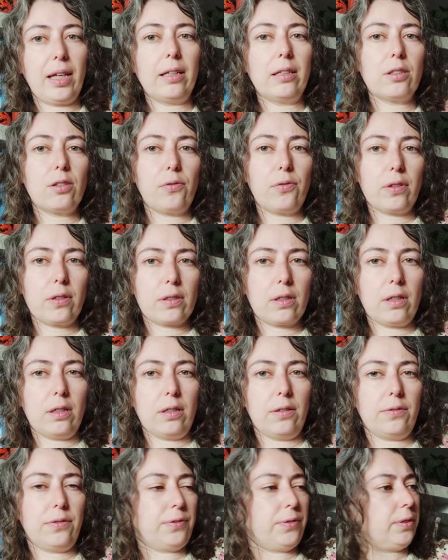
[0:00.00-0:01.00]
ends of the
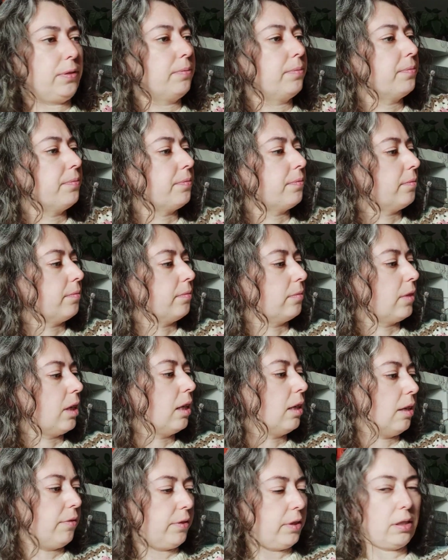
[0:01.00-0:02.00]
scarf. I
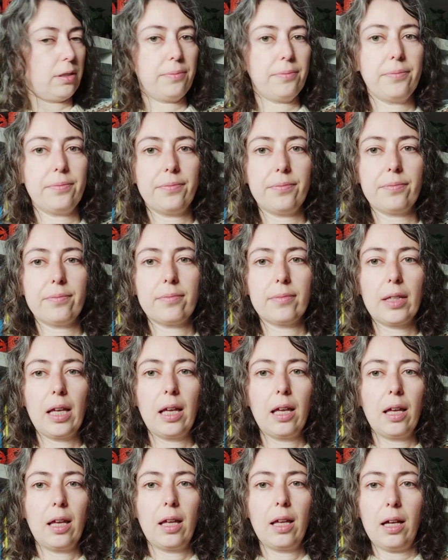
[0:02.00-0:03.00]
love it.
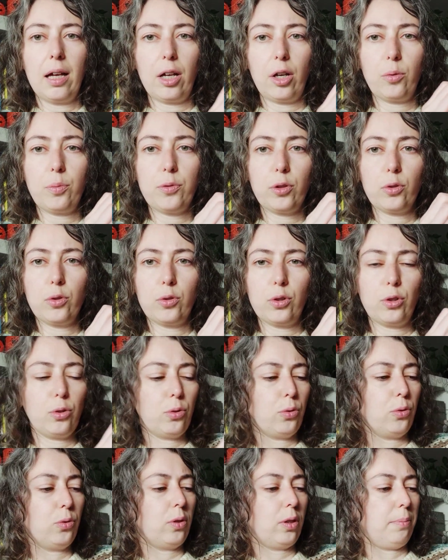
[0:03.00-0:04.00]
I hope you
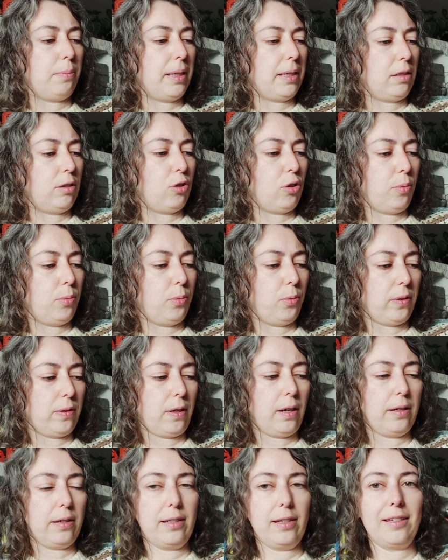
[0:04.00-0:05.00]
do a better job with
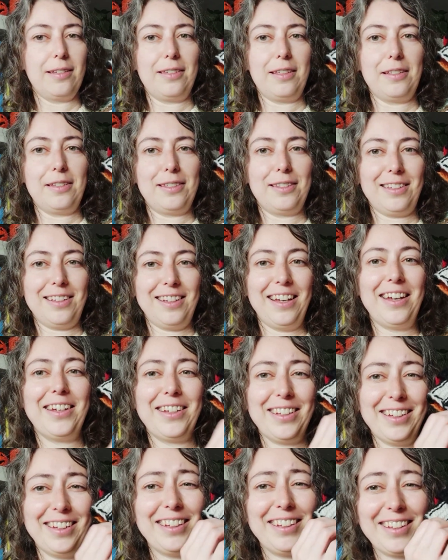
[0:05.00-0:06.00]
hiding these
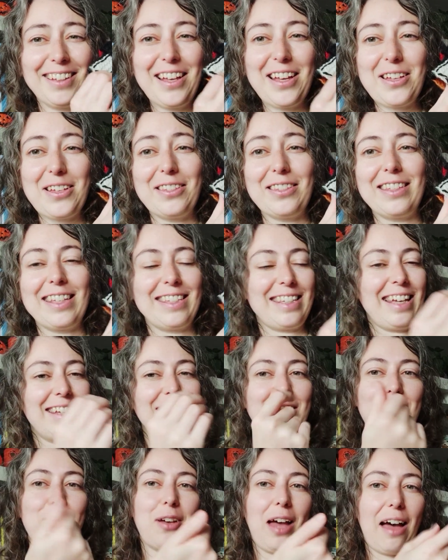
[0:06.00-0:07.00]
these
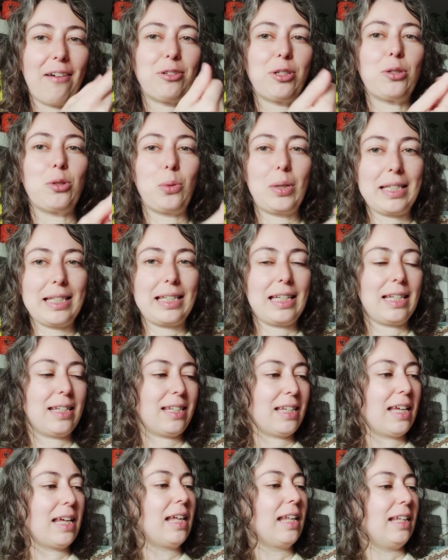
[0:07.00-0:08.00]
ends. You have to twist it
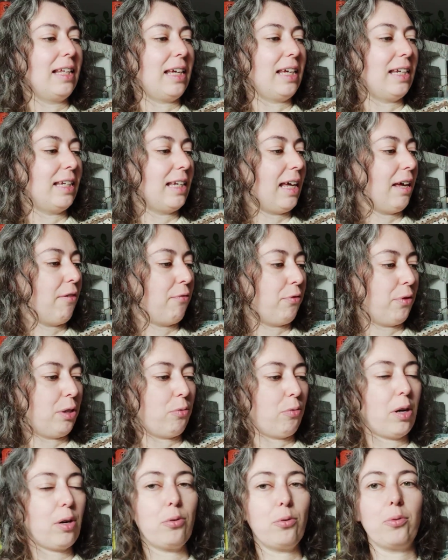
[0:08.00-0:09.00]
in every
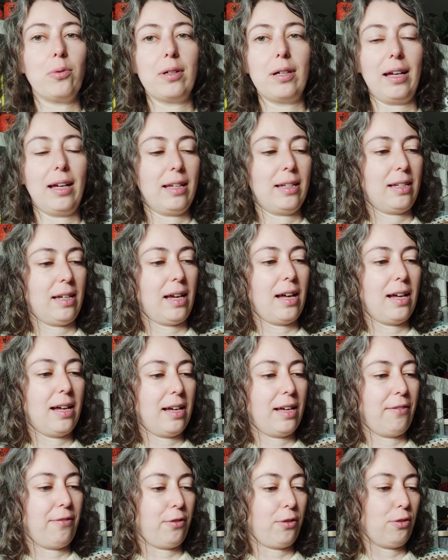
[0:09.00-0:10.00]
row, and
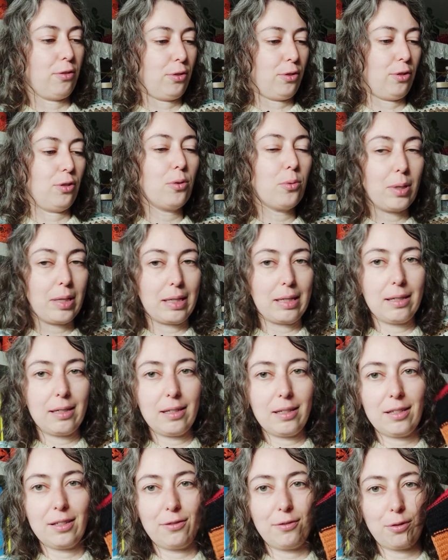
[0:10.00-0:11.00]
I forgot to do it,
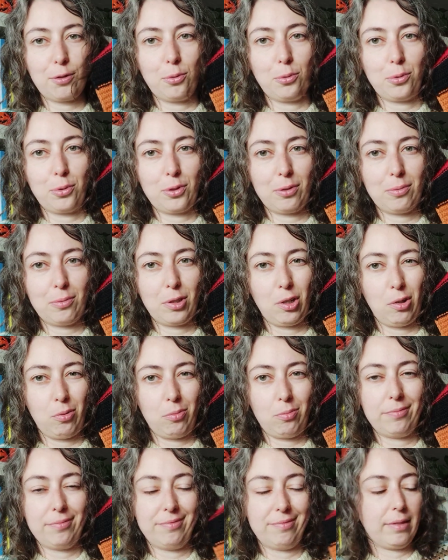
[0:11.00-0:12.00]
of course, so